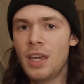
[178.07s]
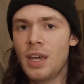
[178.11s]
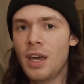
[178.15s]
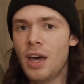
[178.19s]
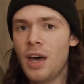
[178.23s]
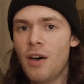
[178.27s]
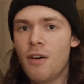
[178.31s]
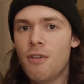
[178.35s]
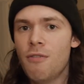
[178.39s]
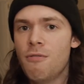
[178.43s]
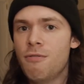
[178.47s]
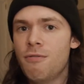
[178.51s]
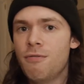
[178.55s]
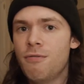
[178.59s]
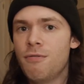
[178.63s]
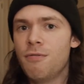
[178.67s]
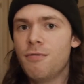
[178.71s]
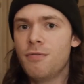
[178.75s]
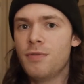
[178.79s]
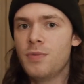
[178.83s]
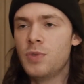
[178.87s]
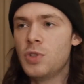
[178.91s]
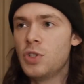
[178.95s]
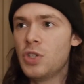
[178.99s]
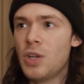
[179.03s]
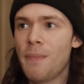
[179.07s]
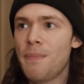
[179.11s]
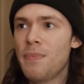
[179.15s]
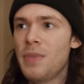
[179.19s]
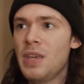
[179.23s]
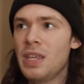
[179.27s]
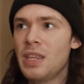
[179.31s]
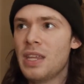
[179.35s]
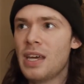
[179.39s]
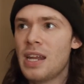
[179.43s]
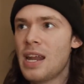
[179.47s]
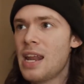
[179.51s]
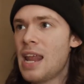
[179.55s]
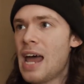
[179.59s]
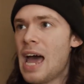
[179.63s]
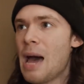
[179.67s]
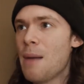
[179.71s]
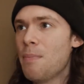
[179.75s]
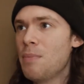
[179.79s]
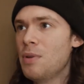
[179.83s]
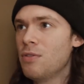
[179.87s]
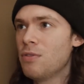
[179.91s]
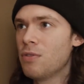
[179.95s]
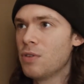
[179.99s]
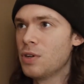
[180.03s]
of something that had
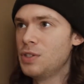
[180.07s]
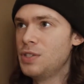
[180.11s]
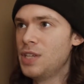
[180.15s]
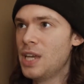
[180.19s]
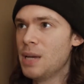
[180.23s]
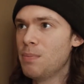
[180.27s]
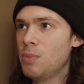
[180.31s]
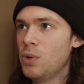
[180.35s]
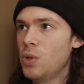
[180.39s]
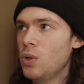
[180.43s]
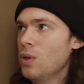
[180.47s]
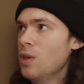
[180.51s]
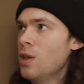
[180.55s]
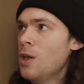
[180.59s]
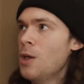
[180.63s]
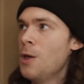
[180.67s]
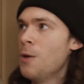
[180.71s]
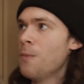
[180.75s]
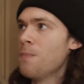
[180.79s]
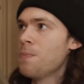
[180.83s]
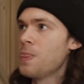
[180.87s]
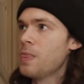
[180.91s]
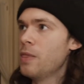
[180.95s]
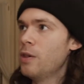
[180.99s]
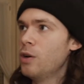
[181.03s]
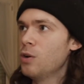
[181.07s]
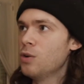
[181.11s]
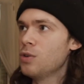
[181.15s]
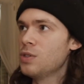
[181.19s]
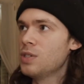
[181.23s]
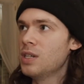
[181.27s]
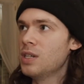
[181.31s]
happened. For example, there was